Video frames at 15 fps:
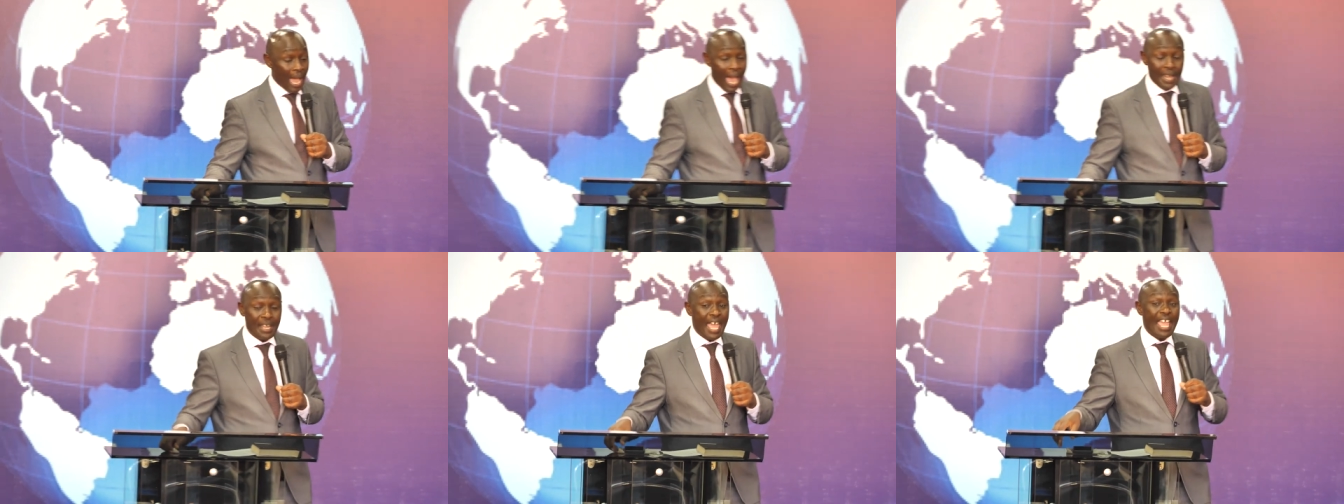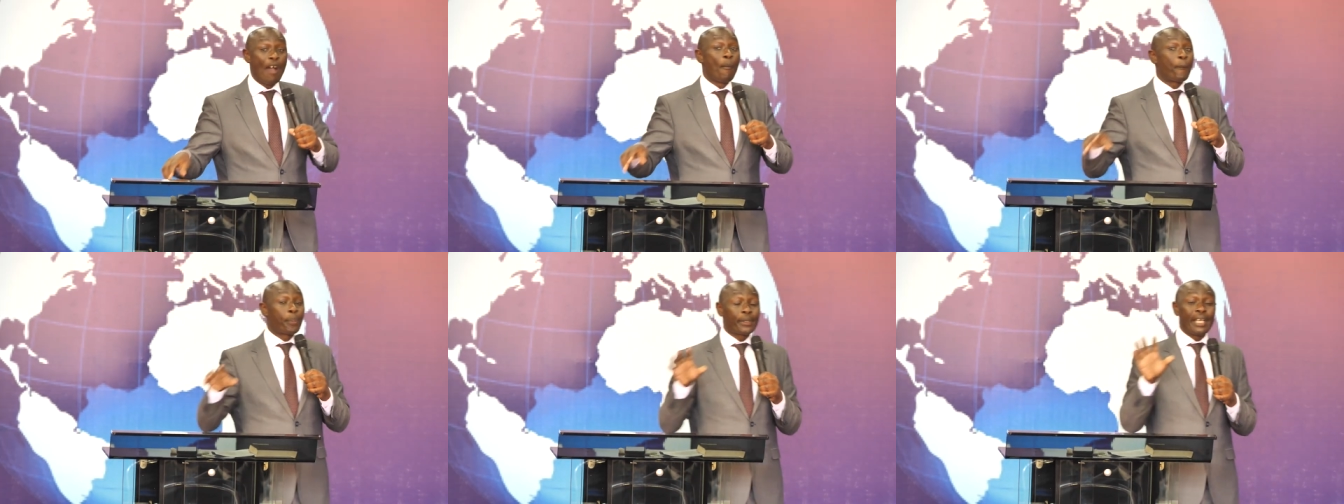And I
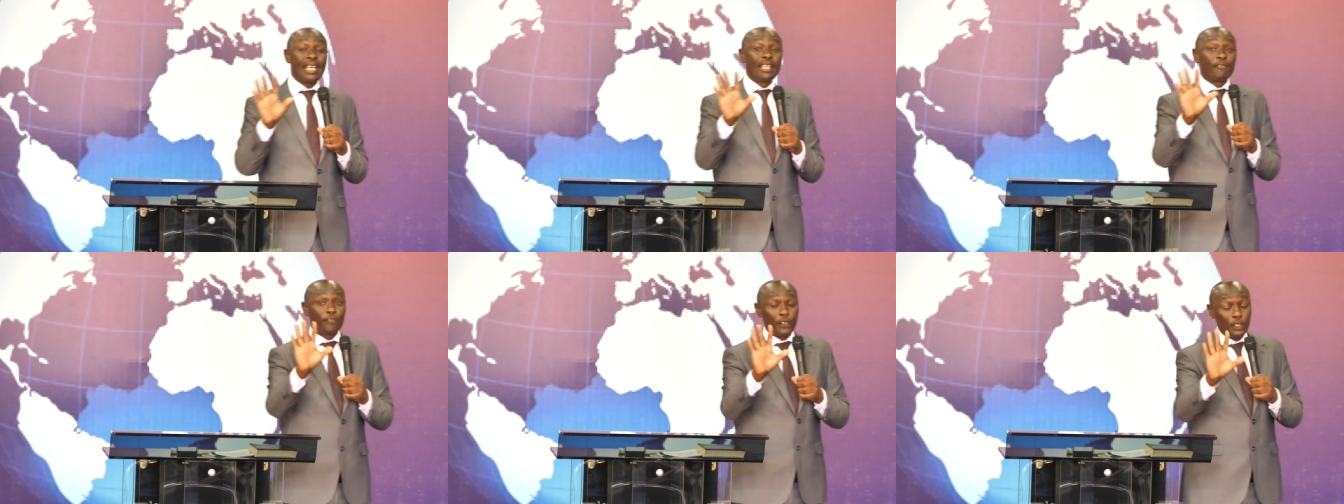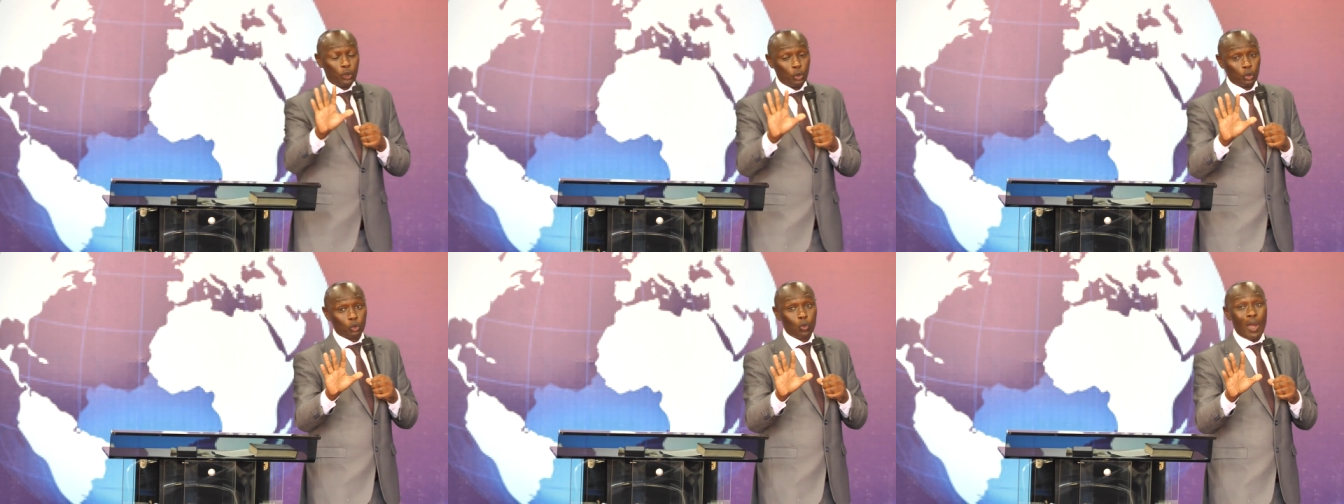am praying for
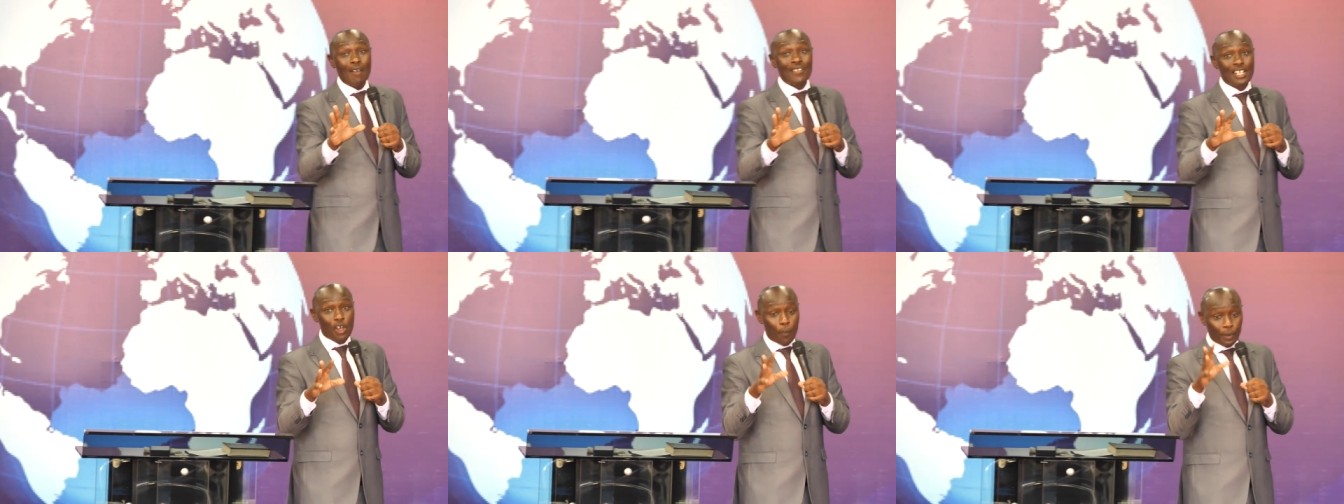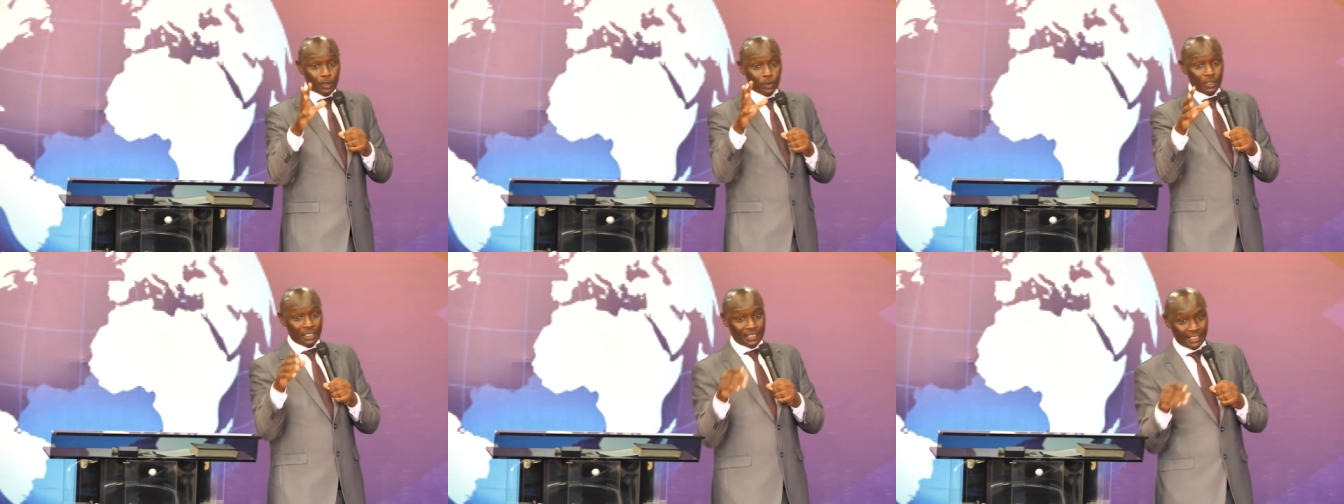you to have an
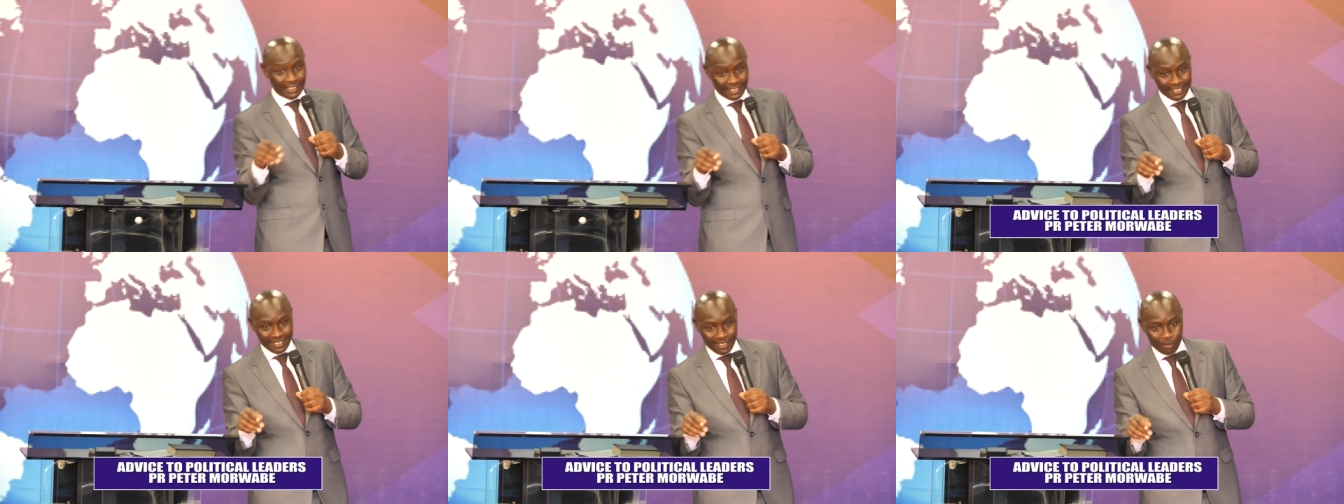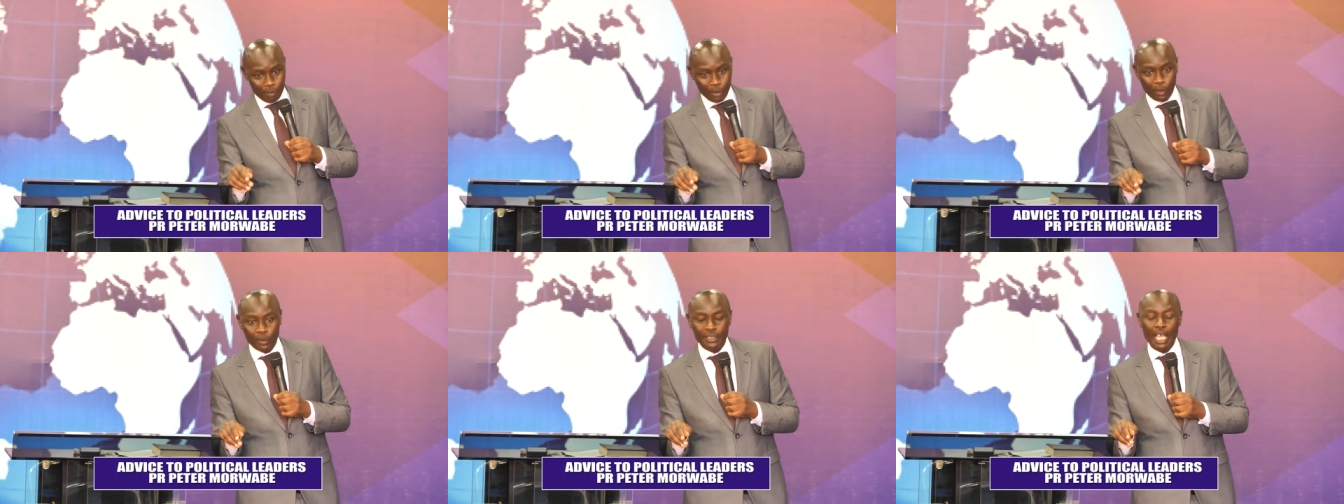opportunity
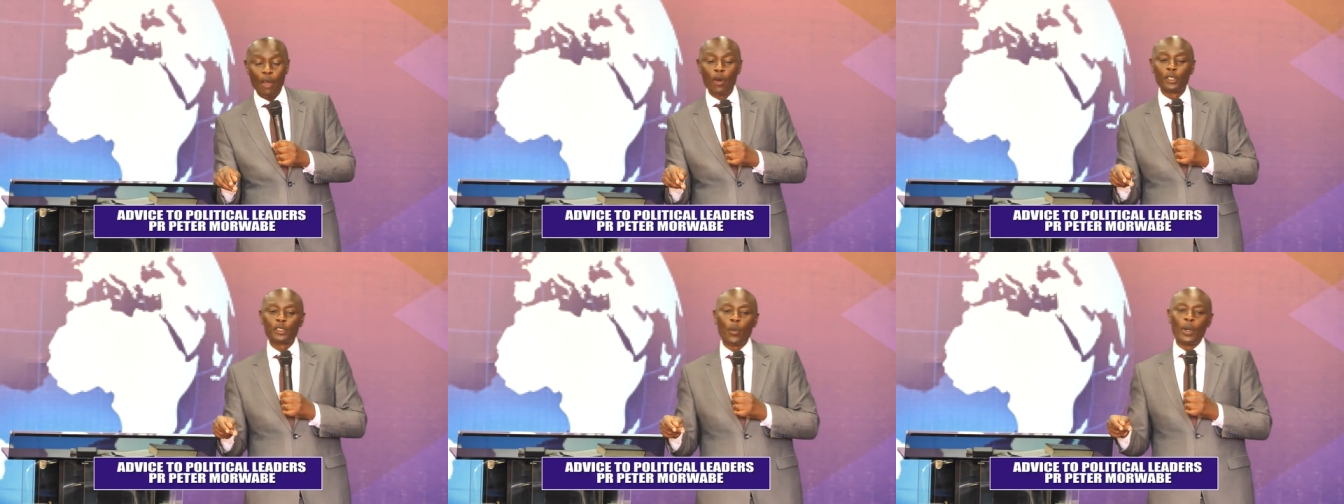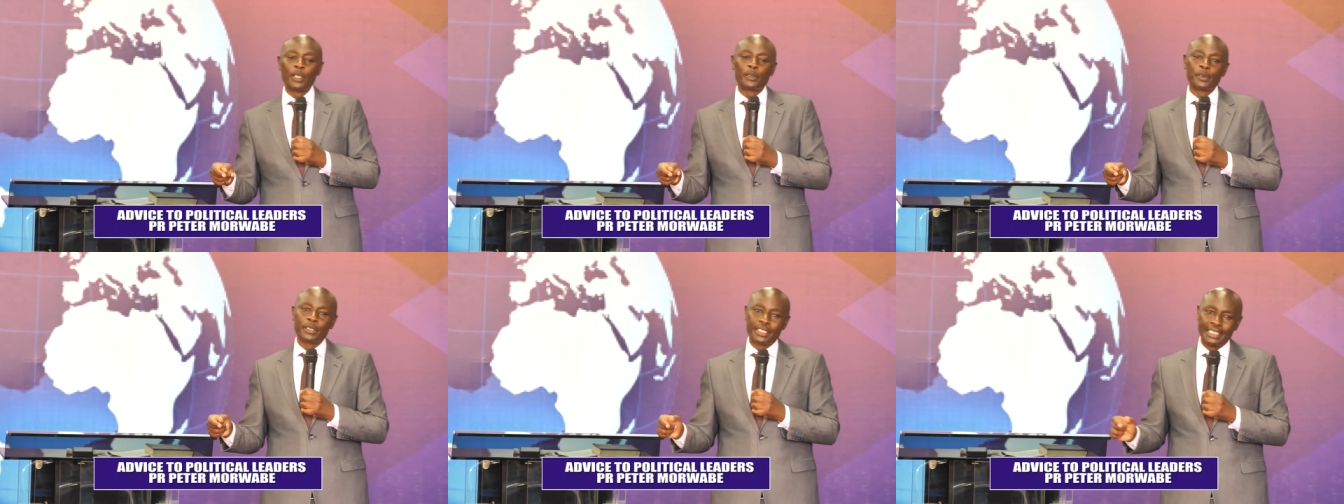because I also
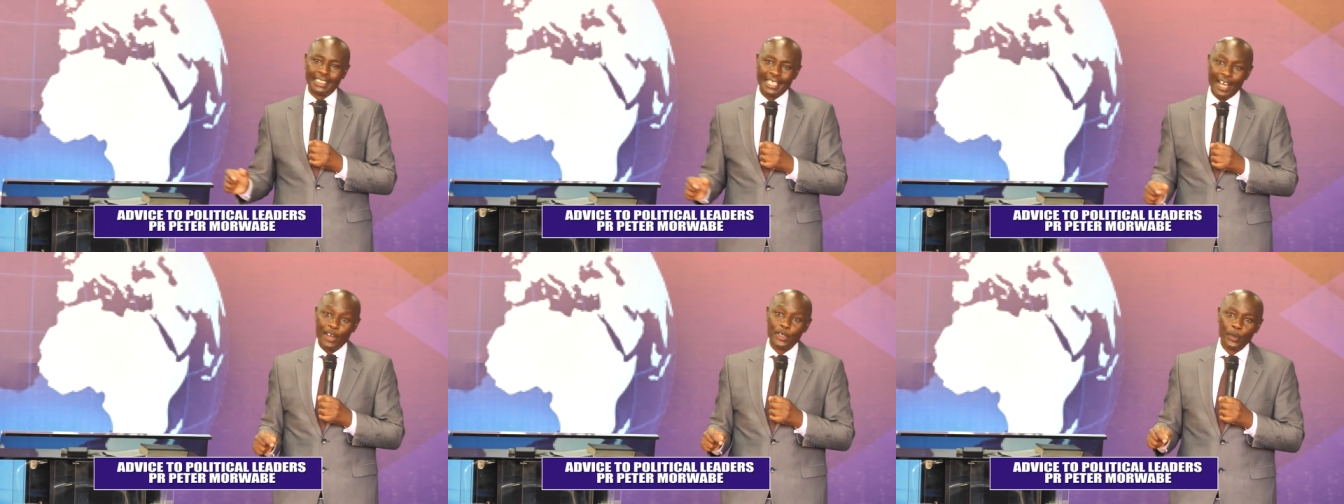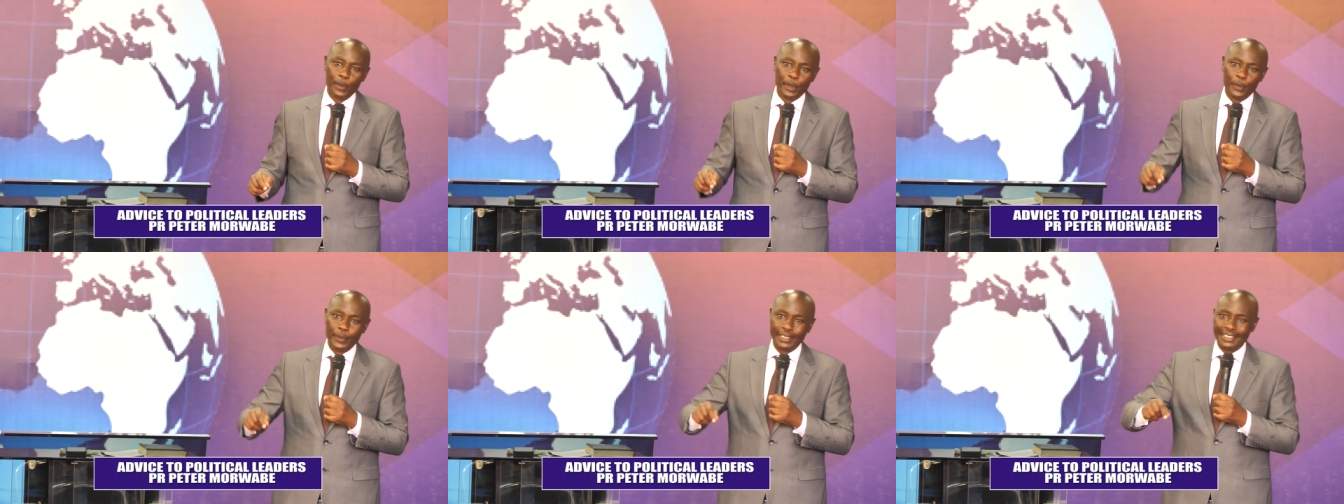want to see how you will
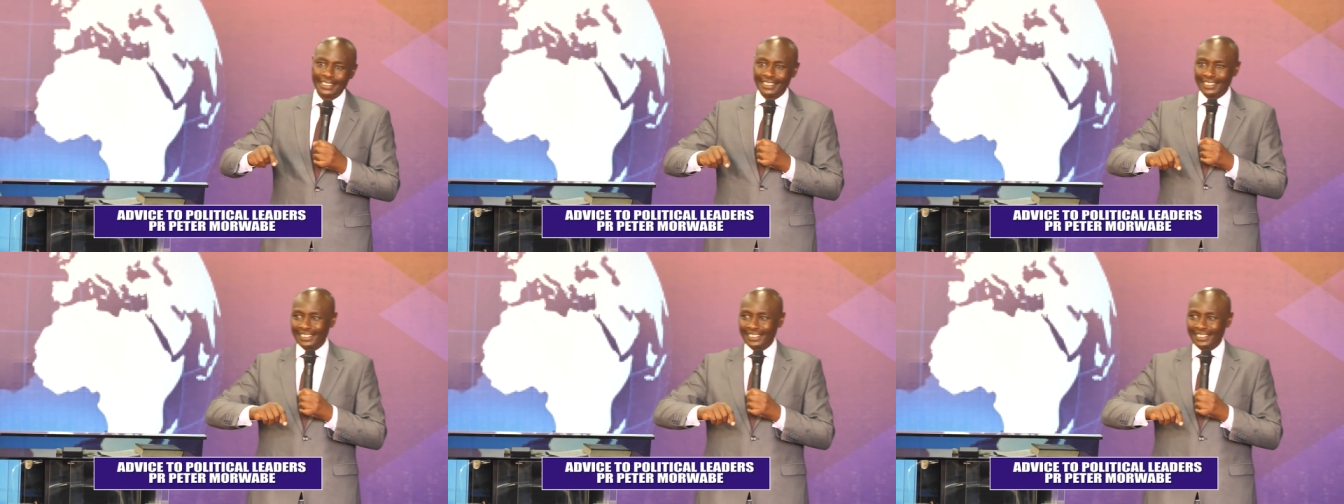do it.